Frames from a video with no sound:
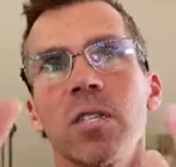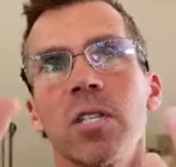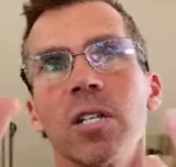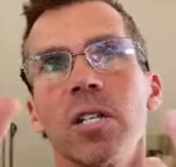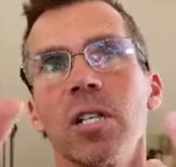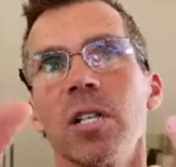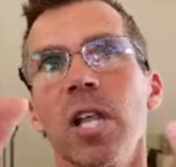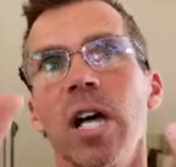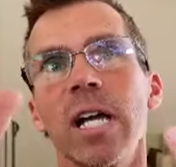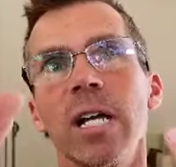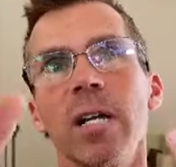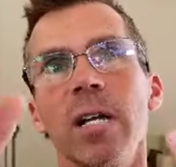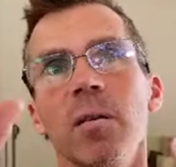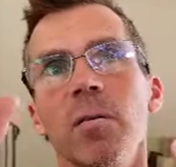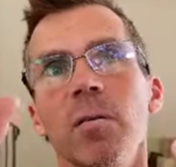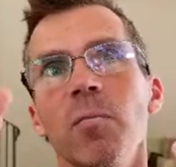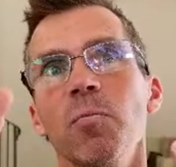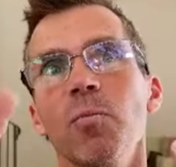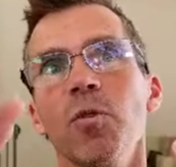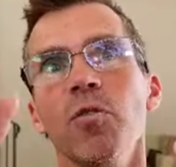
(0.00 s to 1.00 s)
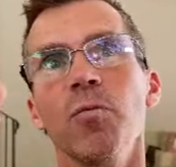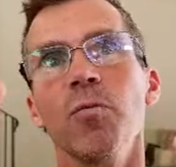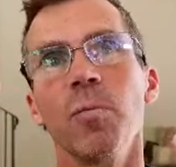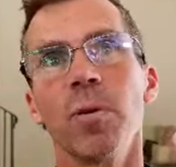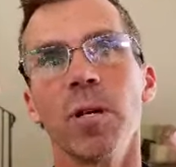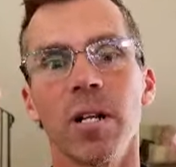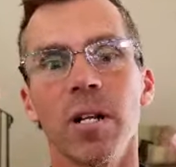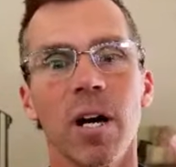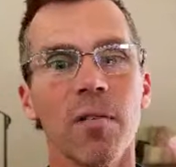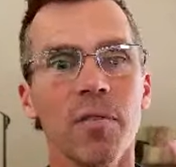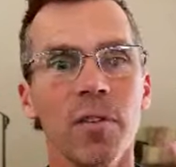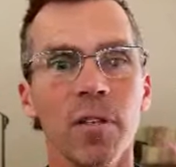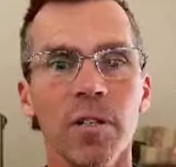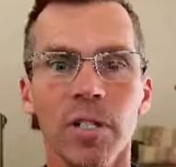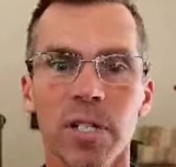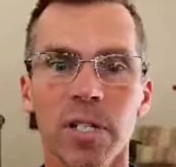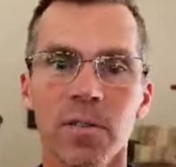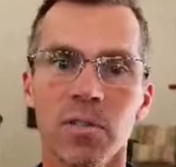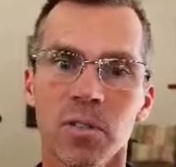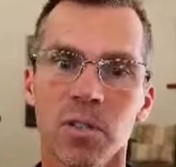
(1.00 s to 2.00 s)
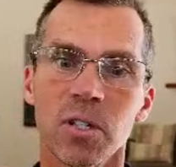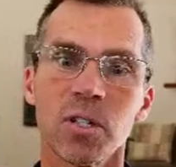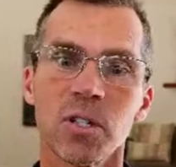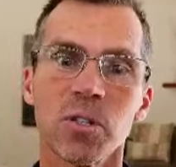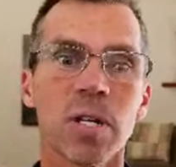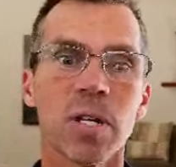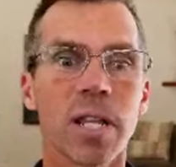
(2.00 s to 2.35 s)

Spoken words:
the light movement of the leaves on the tree.